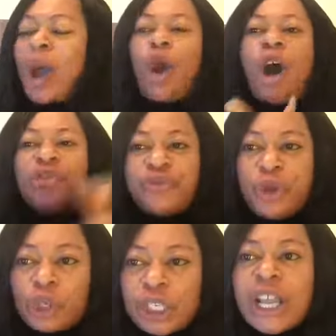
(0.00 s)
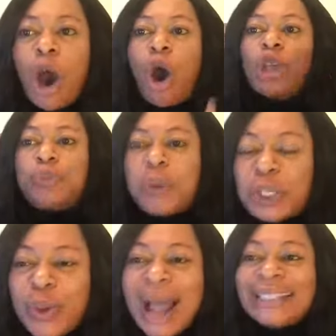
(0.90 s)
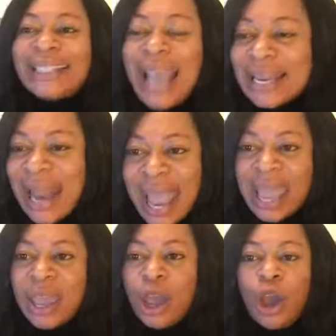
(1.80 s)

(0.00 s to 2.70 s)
confusing your own spiritual DNA.